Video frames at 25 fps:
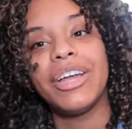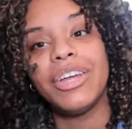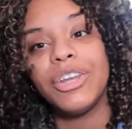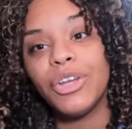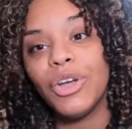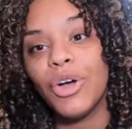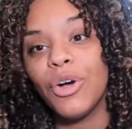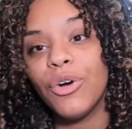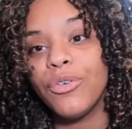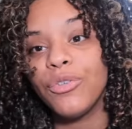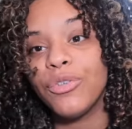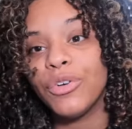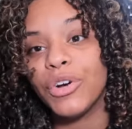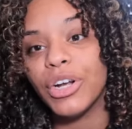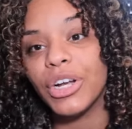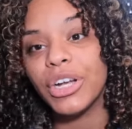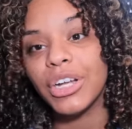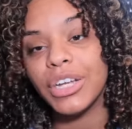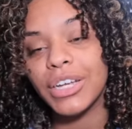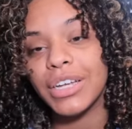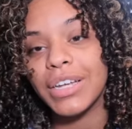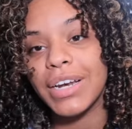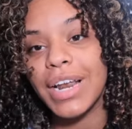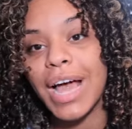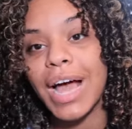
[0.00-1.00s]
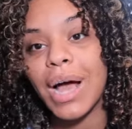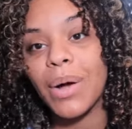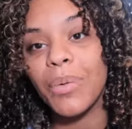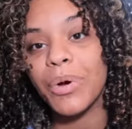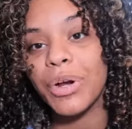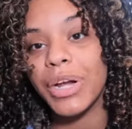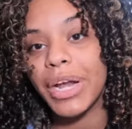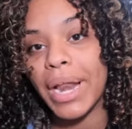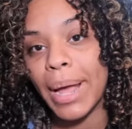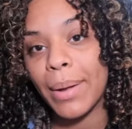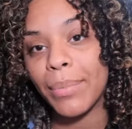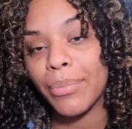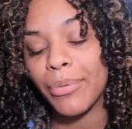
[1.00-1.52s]
could go for a good hour
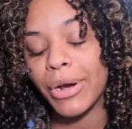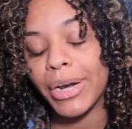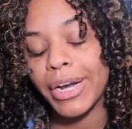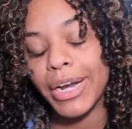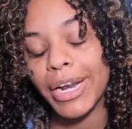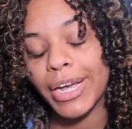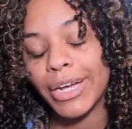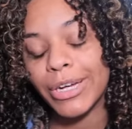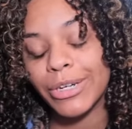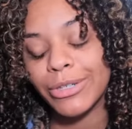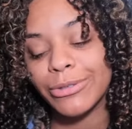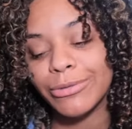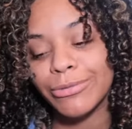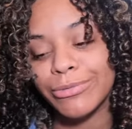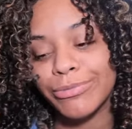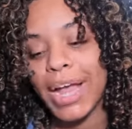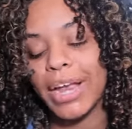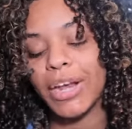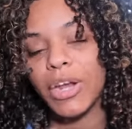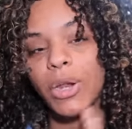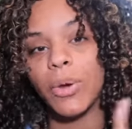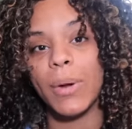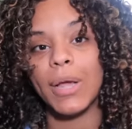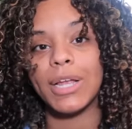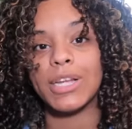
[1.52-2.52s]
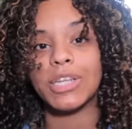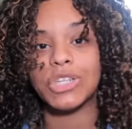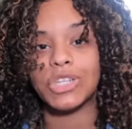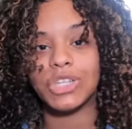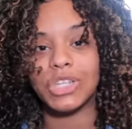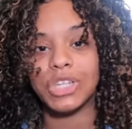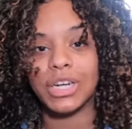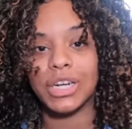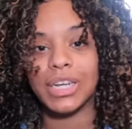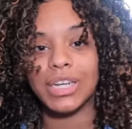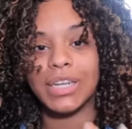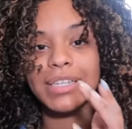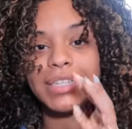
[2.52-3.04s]
nap right now. I know I
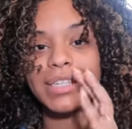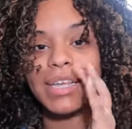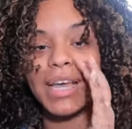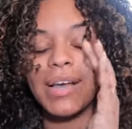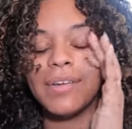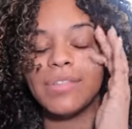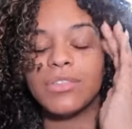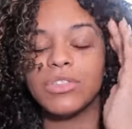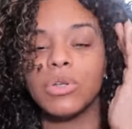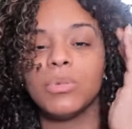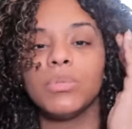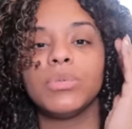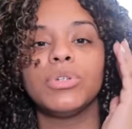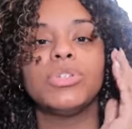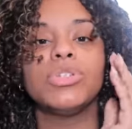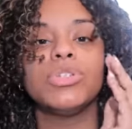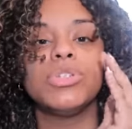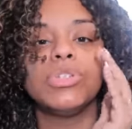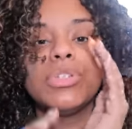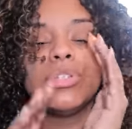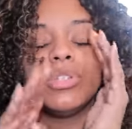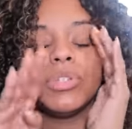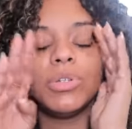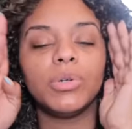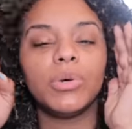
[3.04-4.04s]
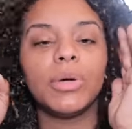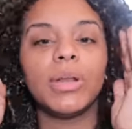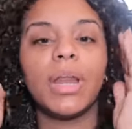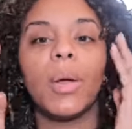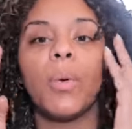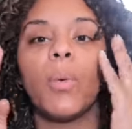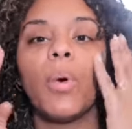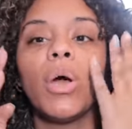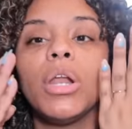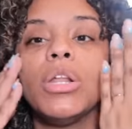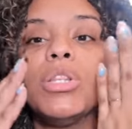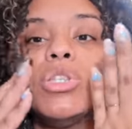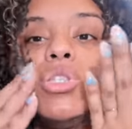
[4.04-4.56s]
shouldn't because I have so much to do, and I
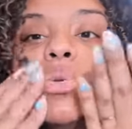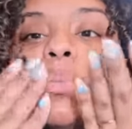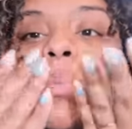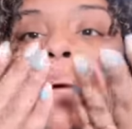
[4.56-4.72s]
want to do